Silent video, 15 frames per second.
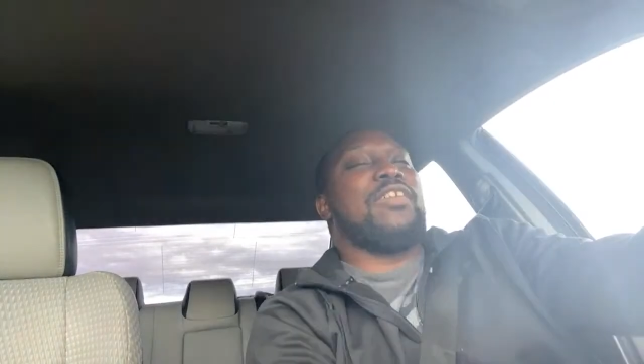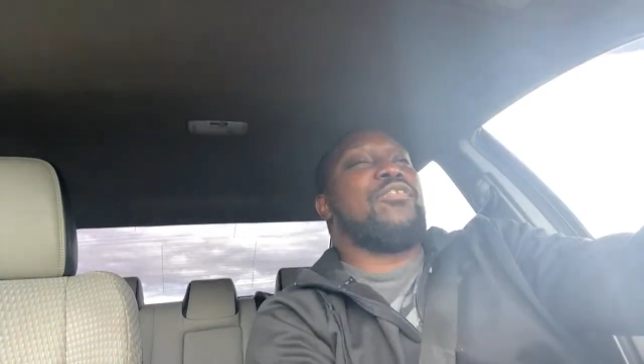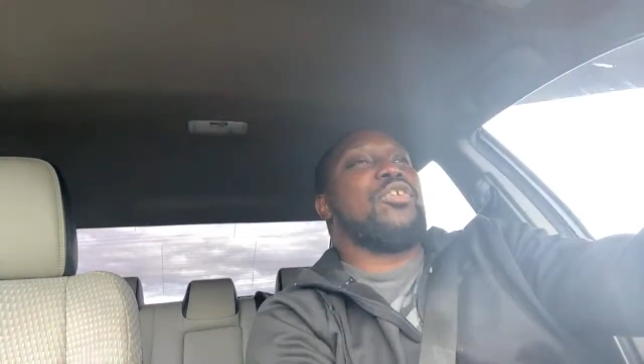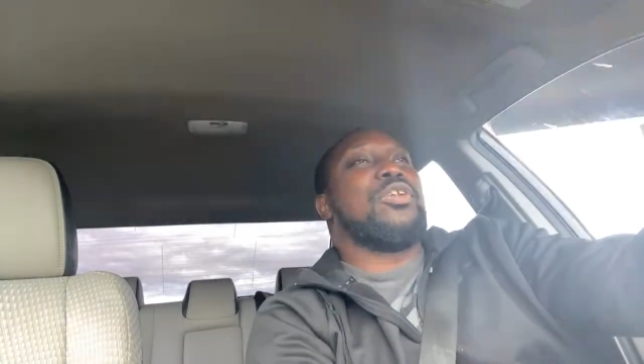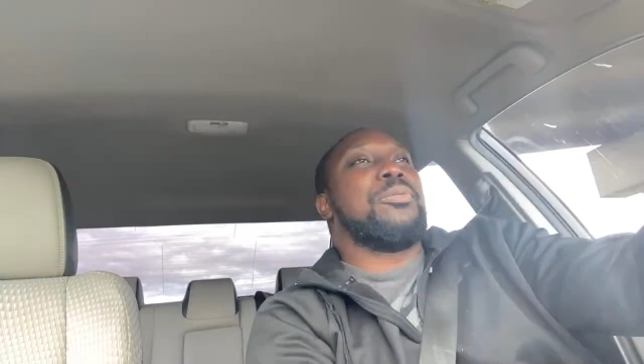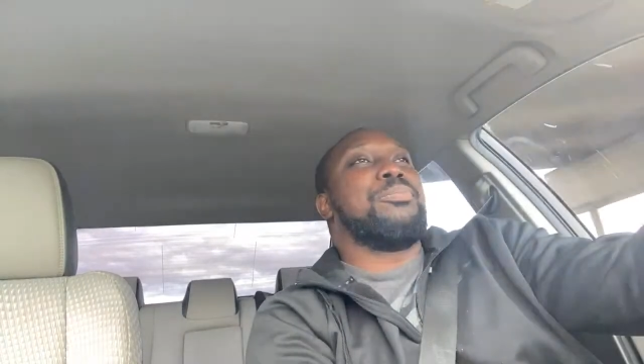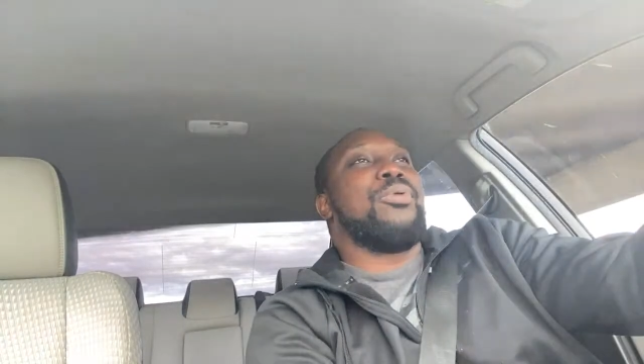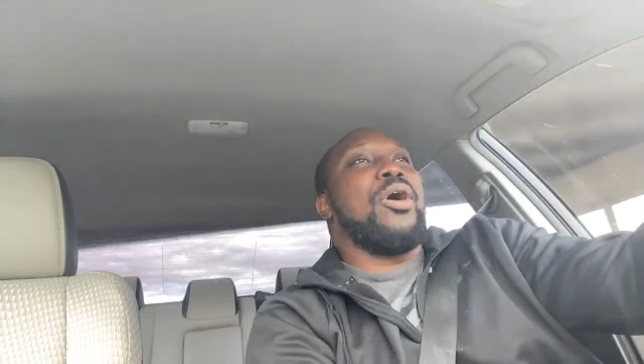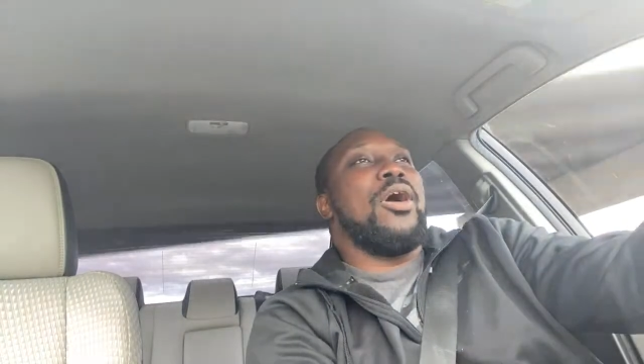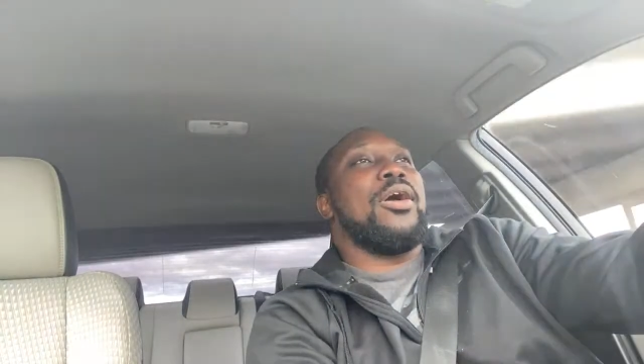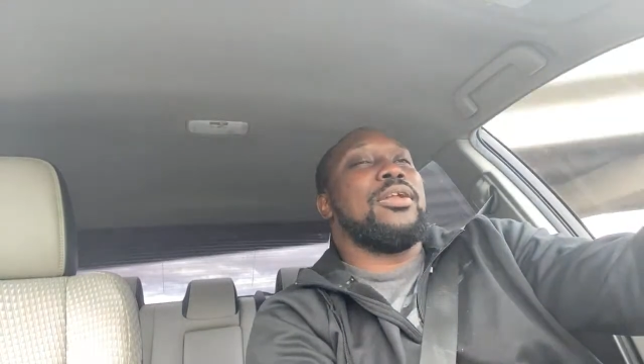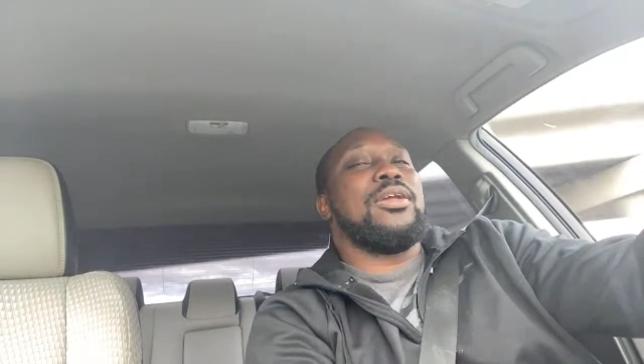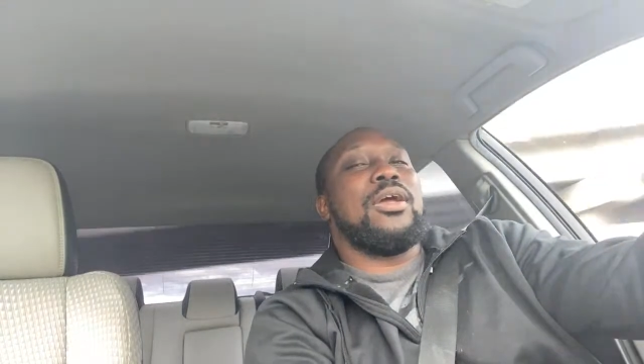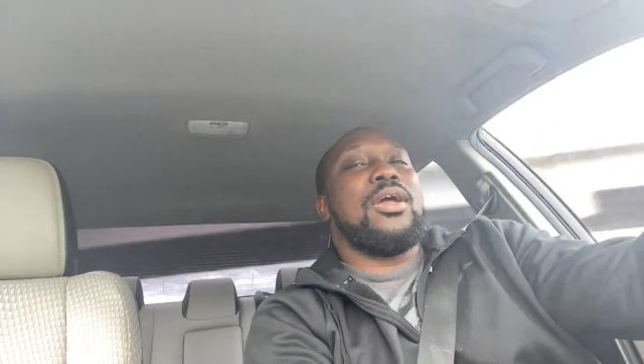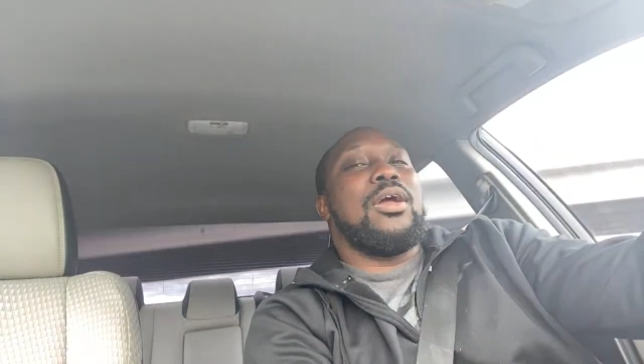for
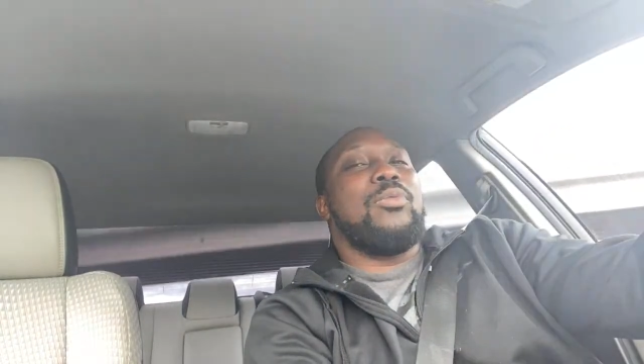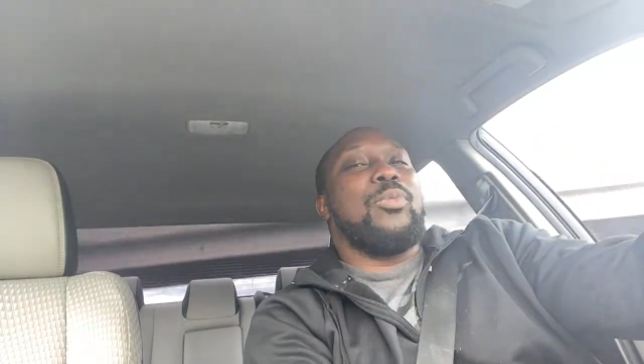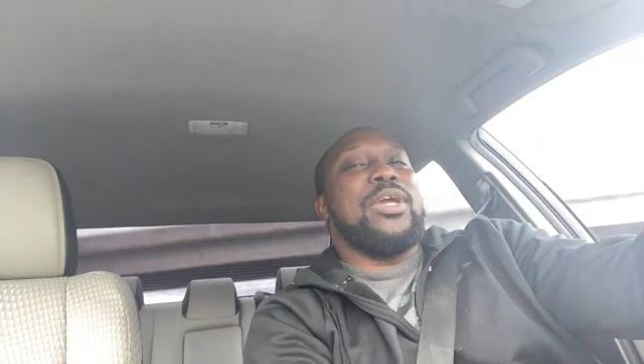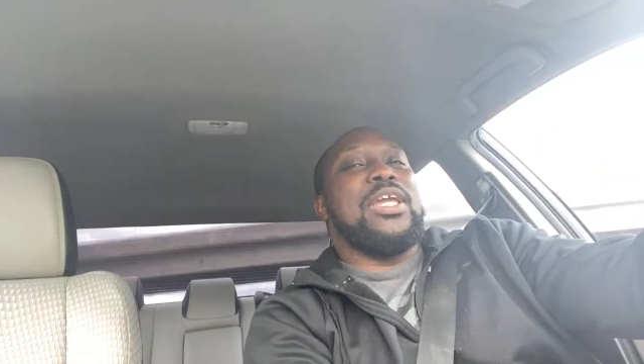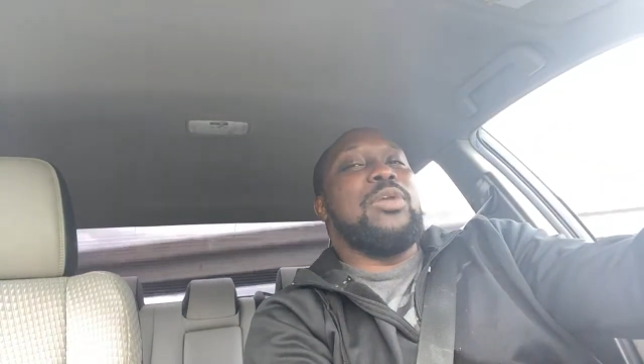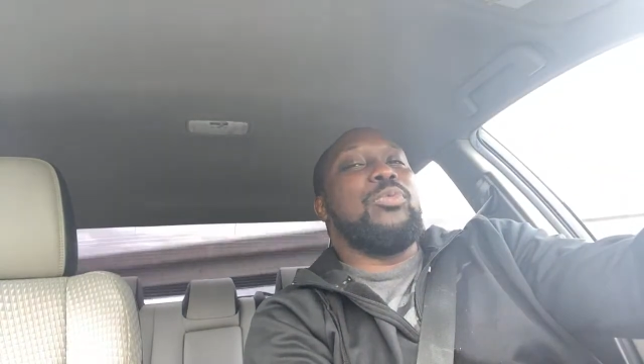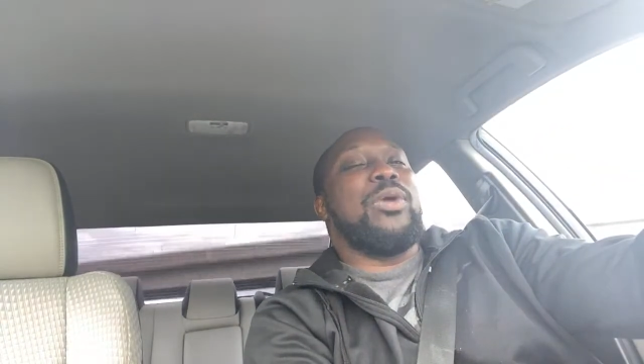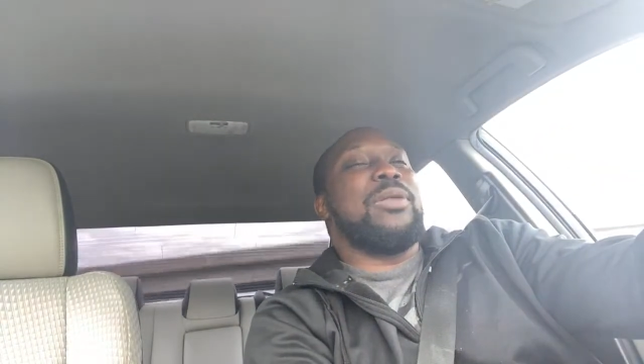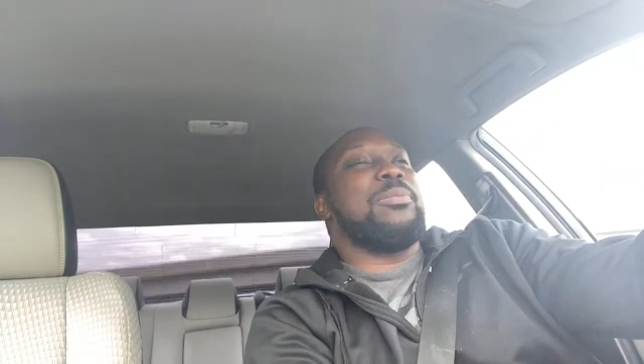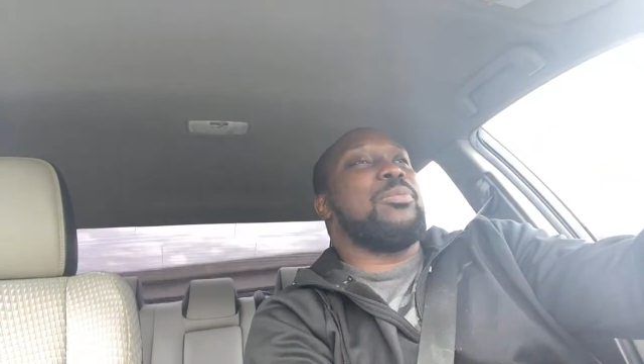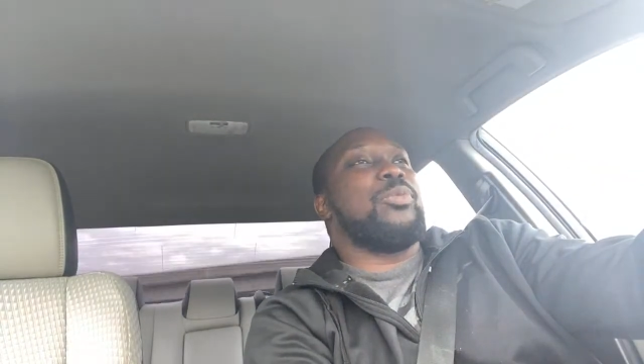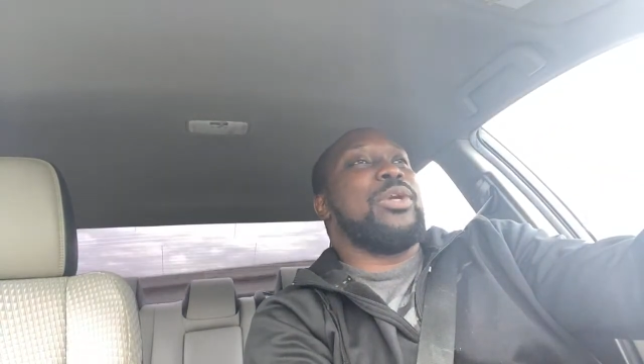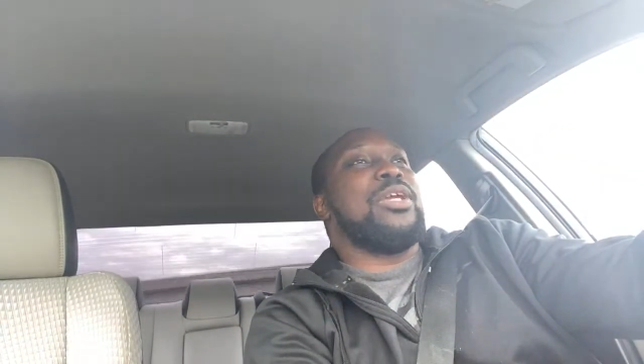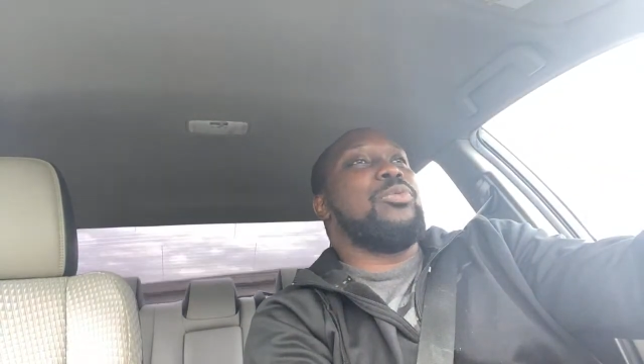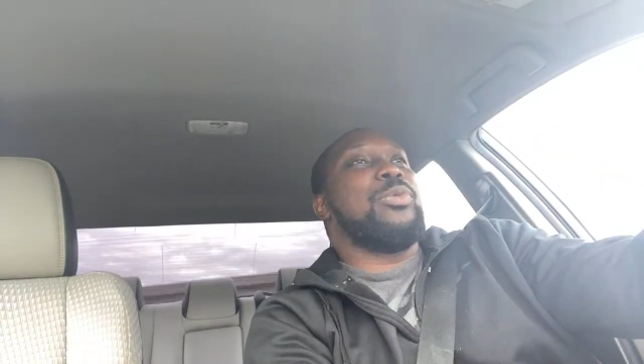LeBron, when he
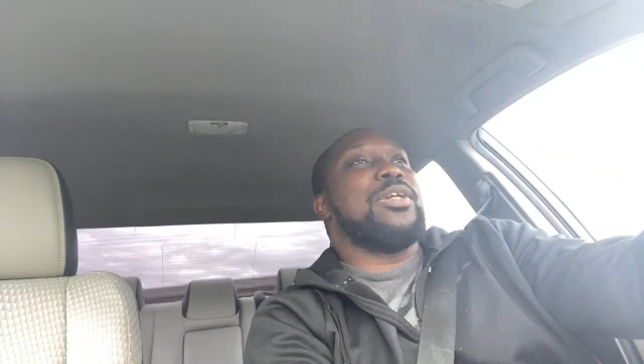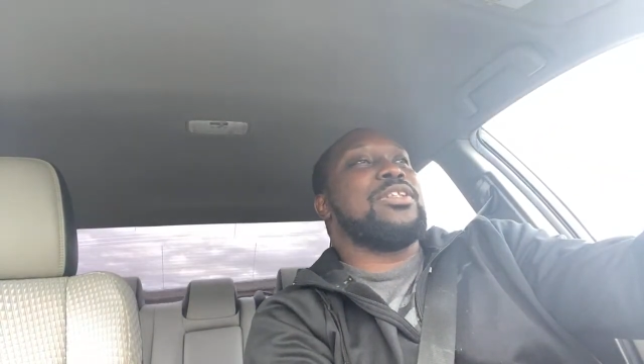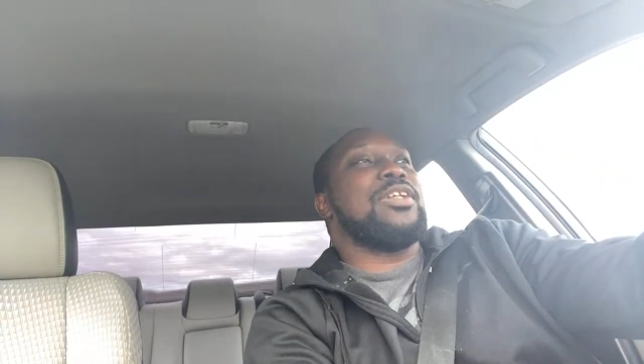went